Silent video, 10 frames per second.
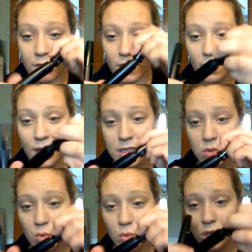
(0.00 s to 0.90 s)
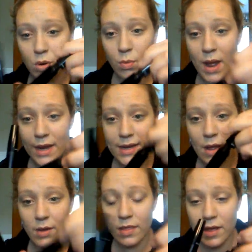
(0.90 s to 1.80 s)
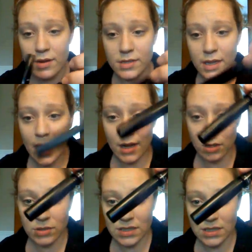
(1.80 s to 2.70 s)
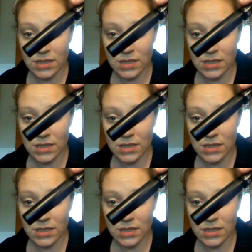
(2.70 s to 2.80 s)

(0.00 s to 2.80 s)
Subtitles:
of in like swirl your wand down in there. It kind of loosens